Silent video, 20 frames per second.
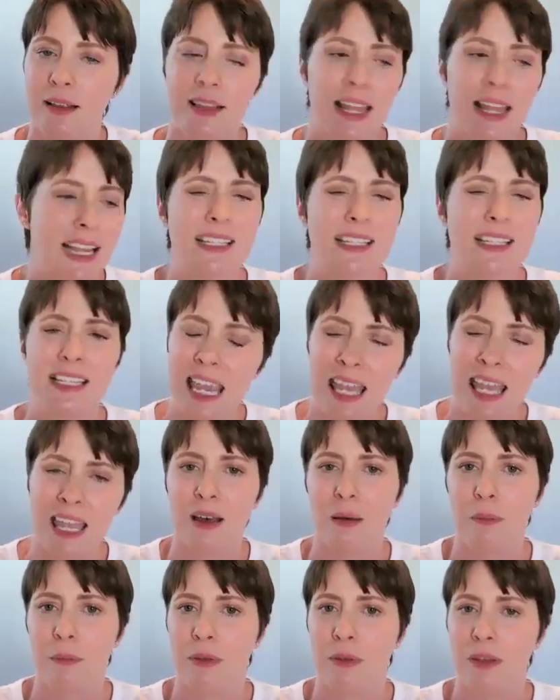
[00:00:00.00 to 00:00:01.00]
Like,
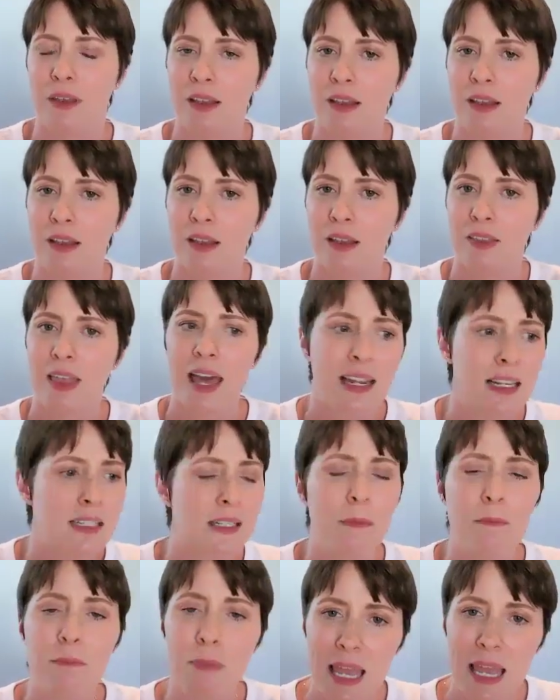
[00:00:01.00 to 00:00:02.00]
damn, that
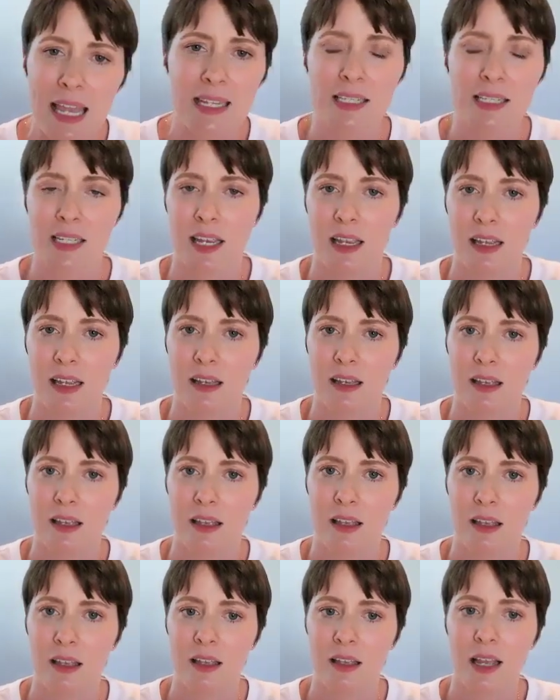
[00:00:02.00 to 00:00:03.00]
is amazing.
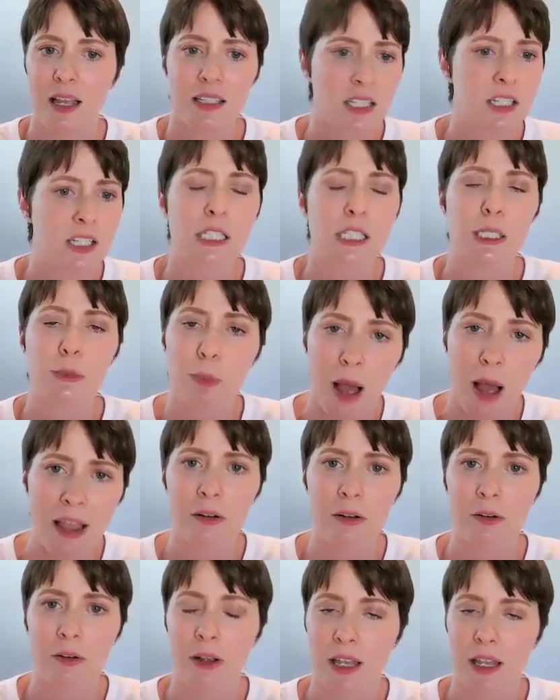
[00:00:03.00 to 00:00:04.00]
It's
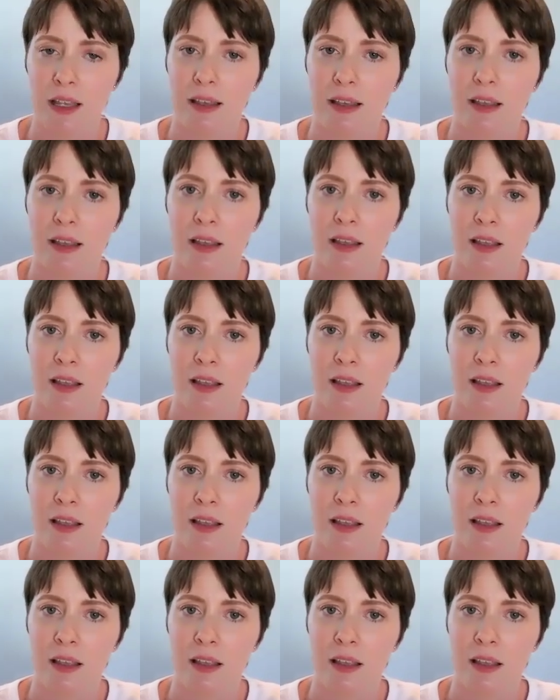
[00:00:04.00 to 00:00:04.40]
inspiring.